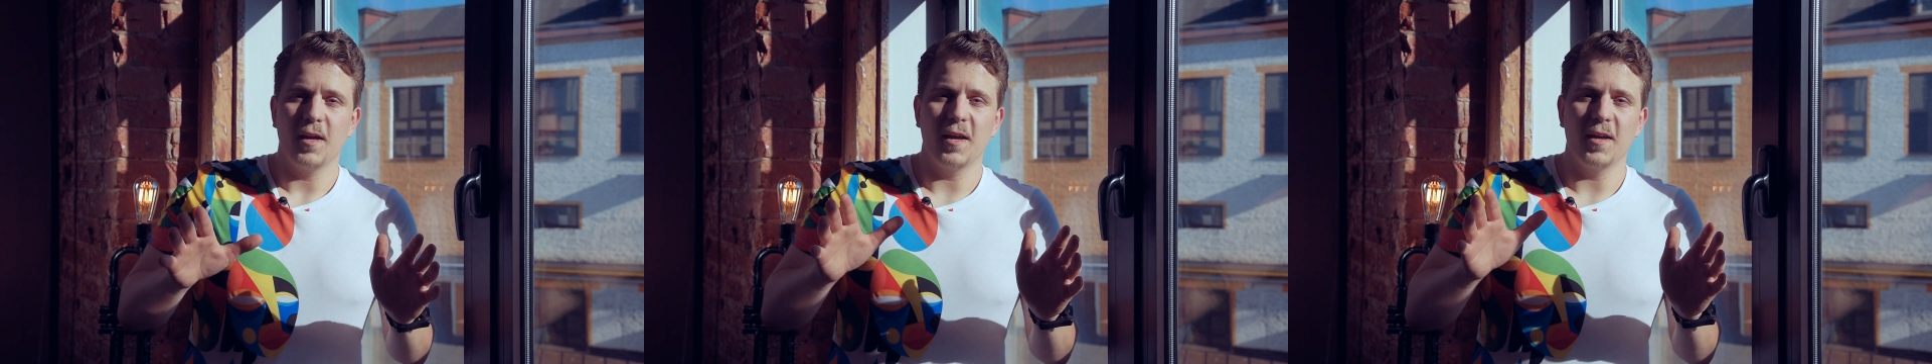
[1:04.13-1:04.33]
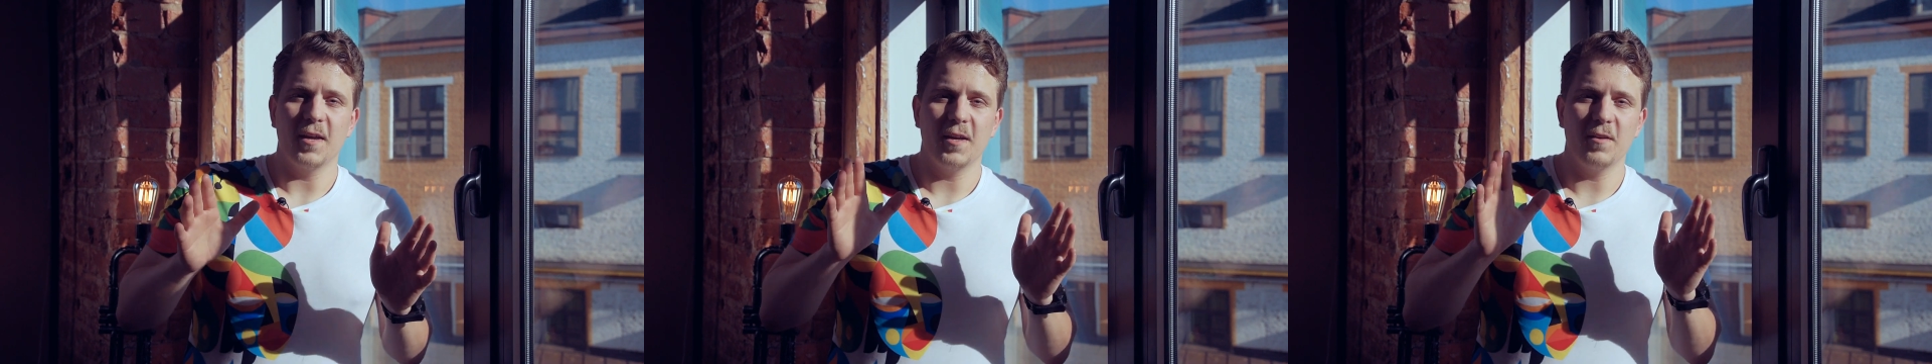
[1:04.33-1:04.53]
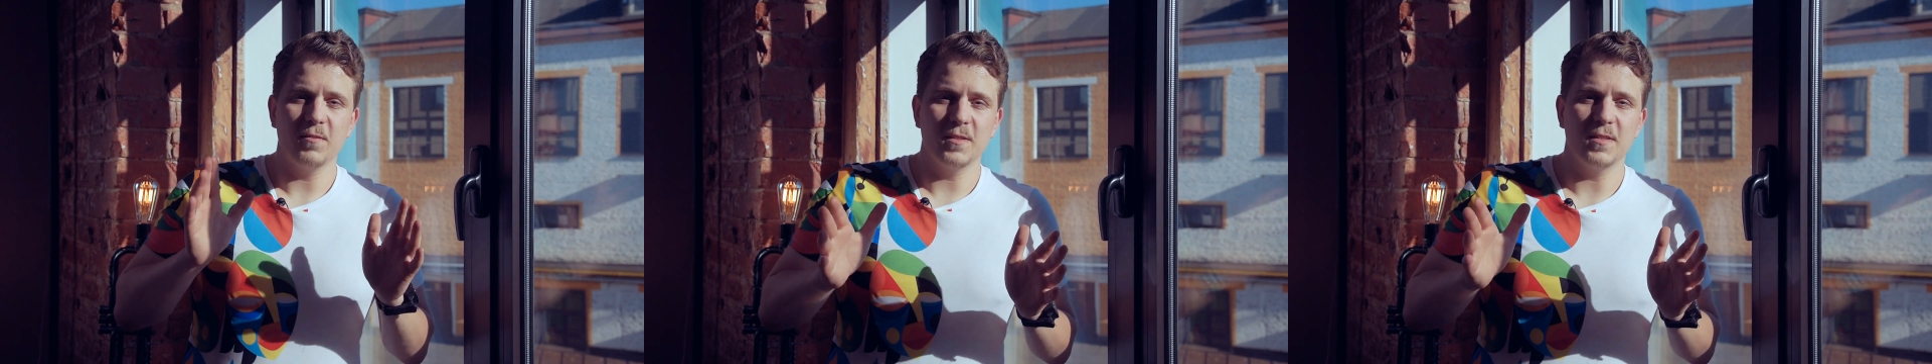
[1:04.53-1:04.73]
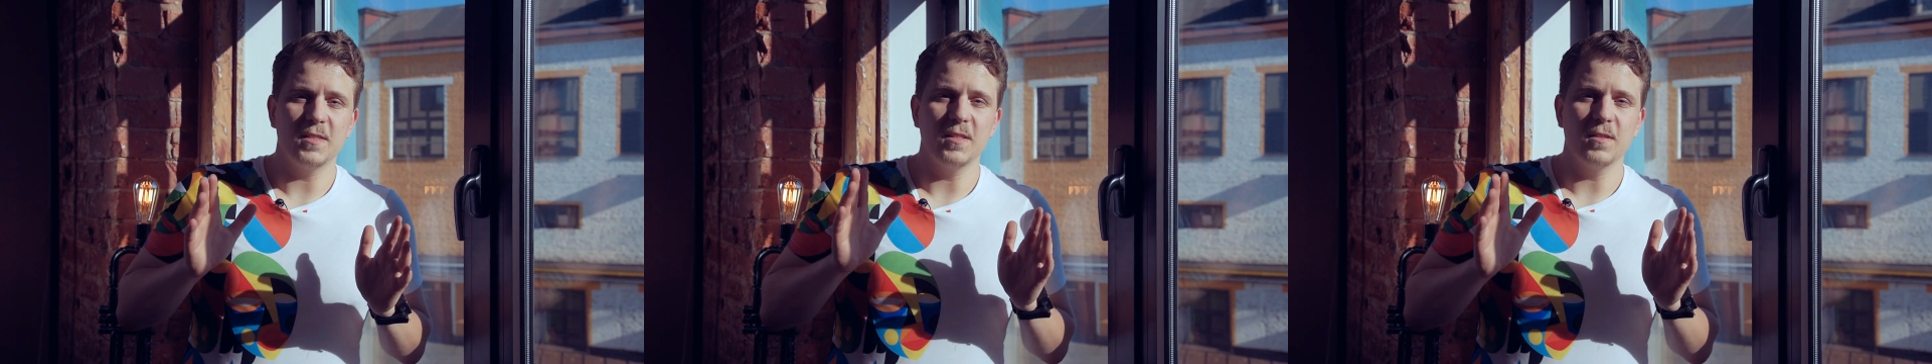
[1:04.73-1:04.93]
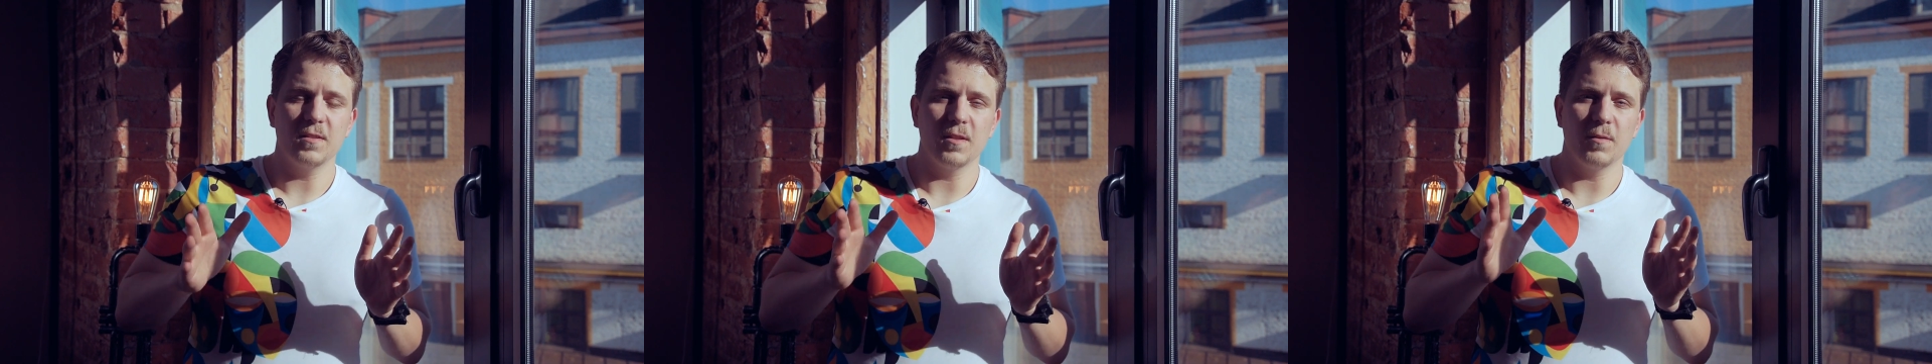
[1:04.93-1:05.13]
I haven't
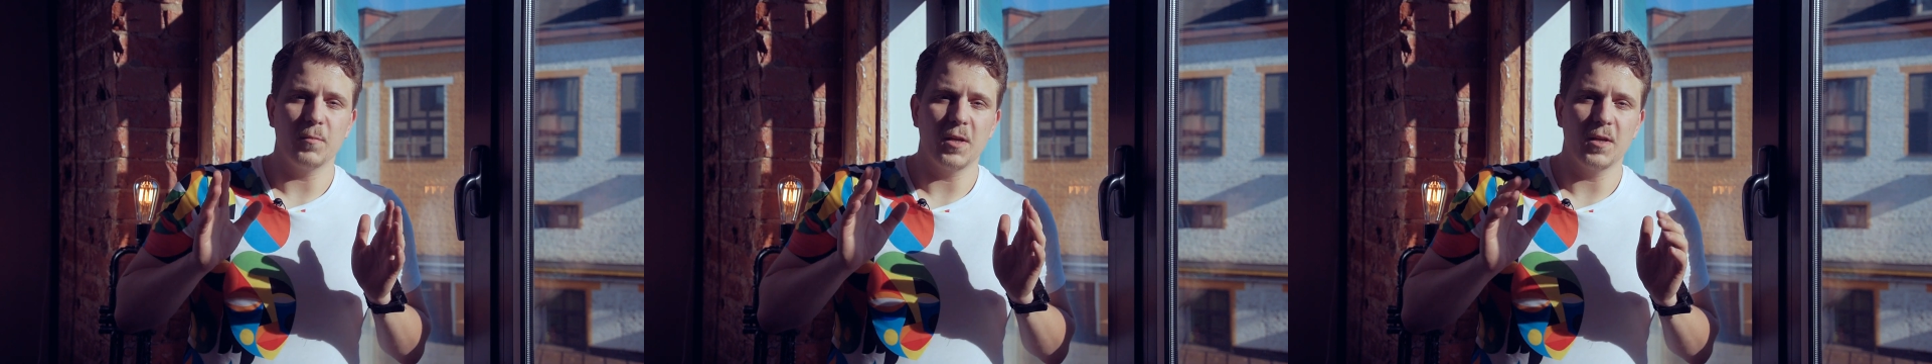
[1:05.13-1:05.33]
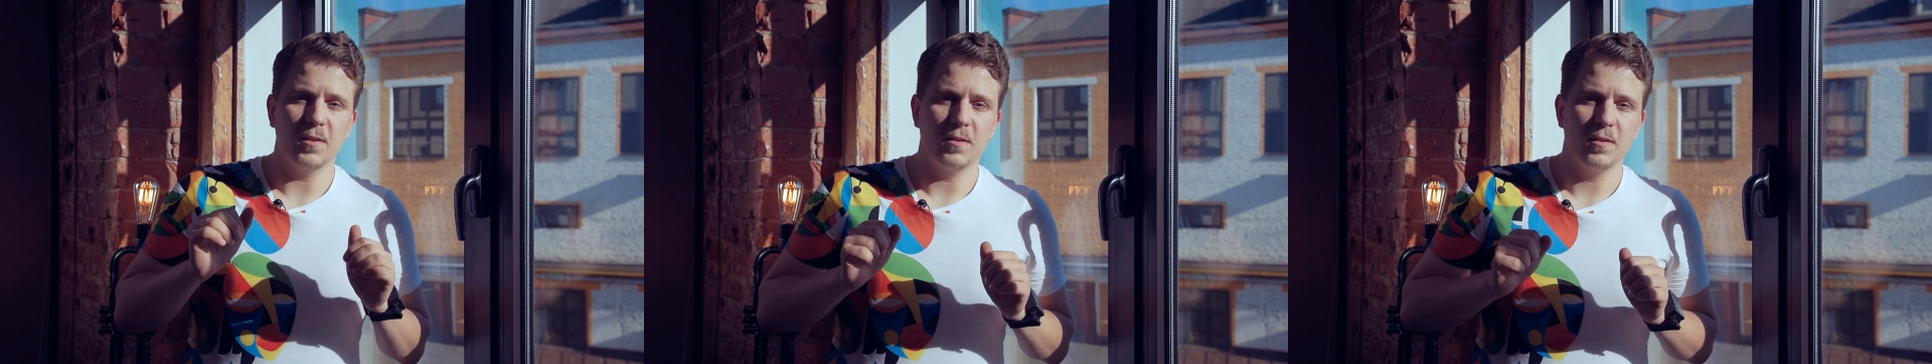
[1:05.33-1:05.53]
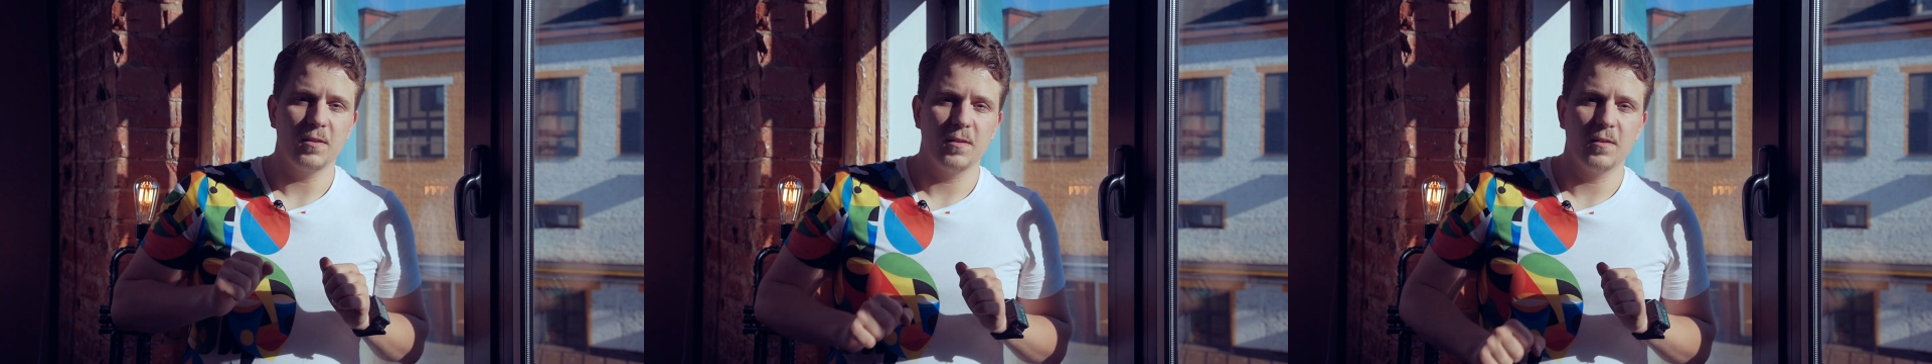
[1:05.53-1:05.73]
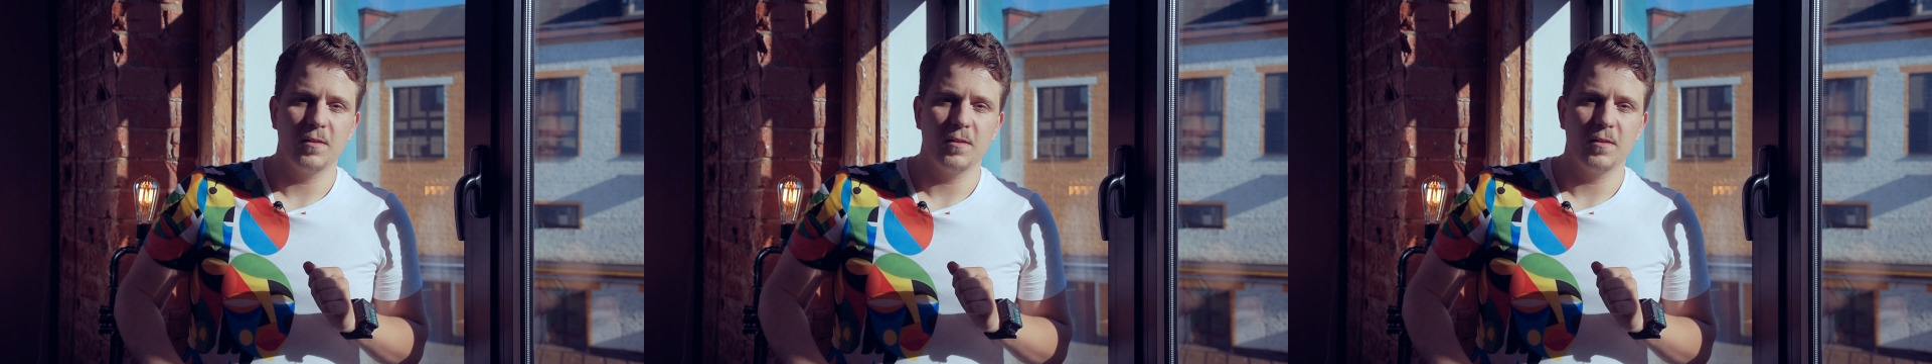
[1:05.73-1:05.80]
seen them yet.